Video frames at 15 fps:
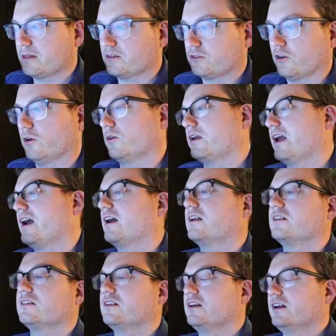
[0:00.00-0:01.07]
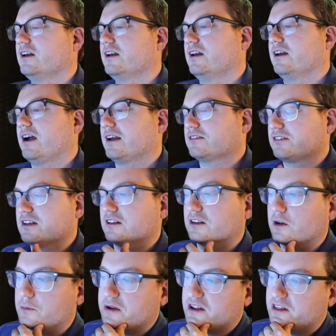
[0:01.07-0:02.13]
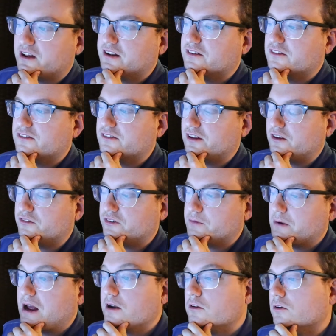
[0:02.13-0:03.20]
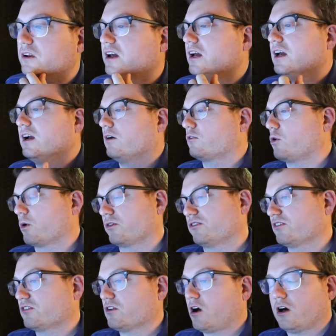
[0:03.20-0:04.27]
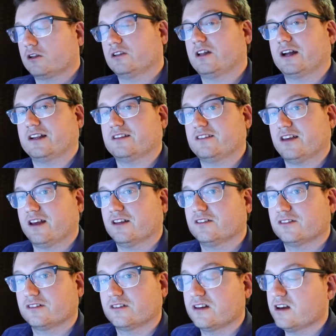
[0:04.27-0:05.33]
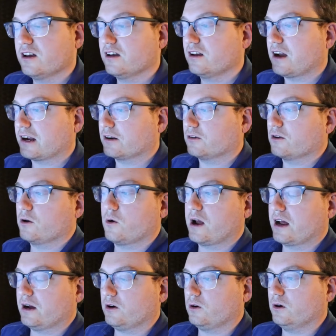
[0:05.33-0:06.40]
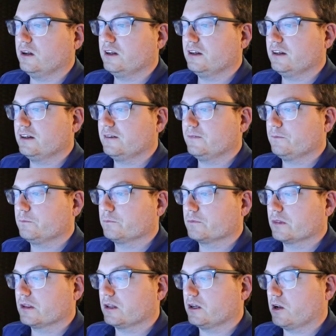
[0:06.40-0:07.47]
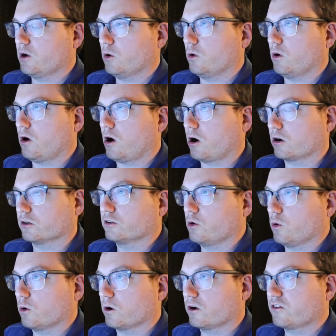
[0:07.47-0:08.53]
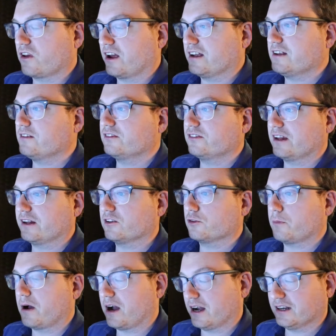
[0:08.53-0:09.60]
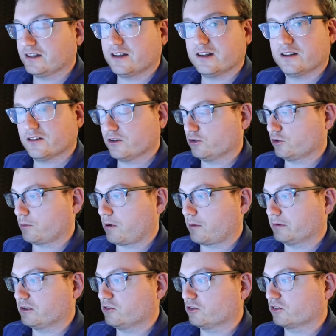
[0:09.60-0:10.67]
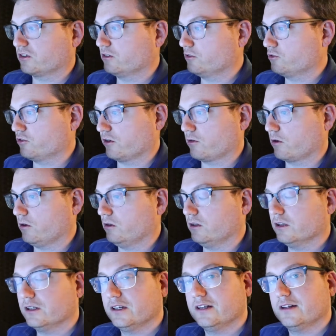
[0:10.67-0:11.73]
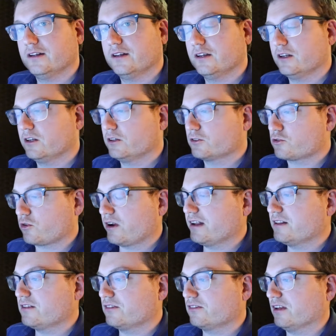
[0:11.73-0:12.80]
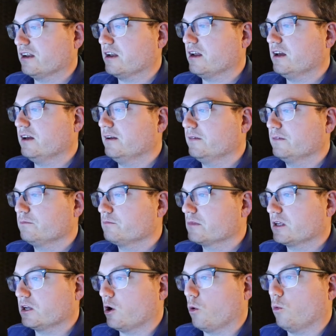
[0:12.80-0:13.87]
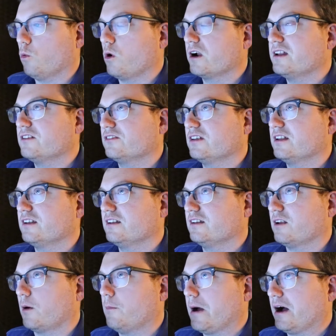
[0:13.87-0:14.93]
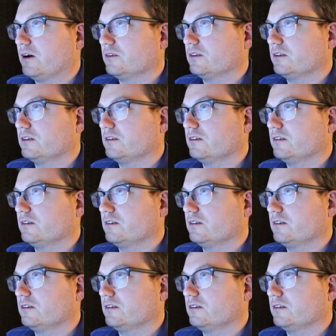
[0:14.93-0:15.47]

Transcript: So I see a little bit of that self in me. I don't, of course, it's an online test. I don't know how, you know, hardcore Thais stands behind it. These are probably just general trends. And, you know, what is it about?